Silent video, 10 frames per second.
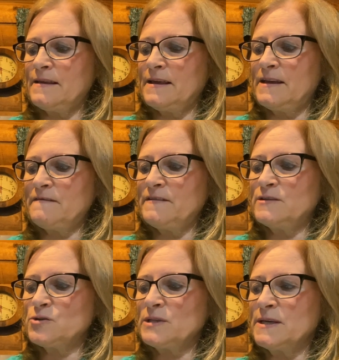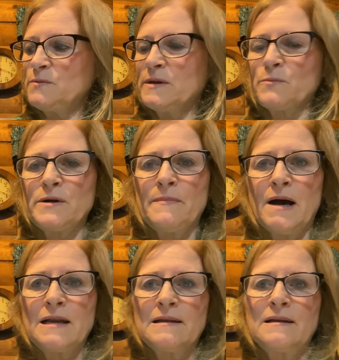And eventually, when we're
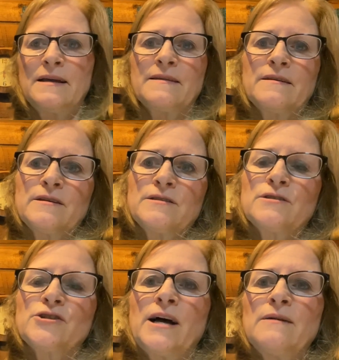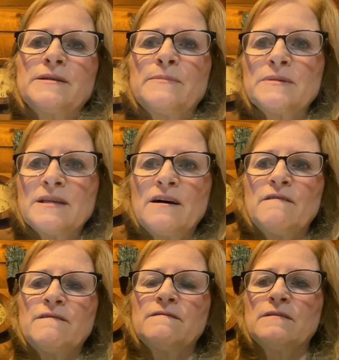modeling like this, the child
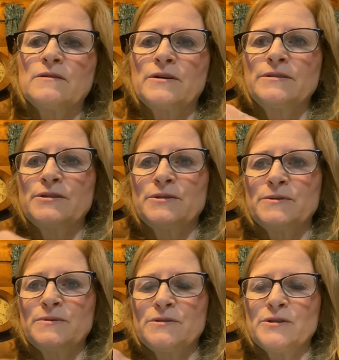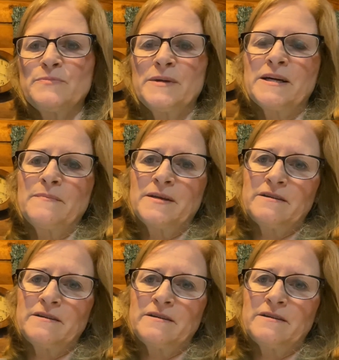himself learns to pick up the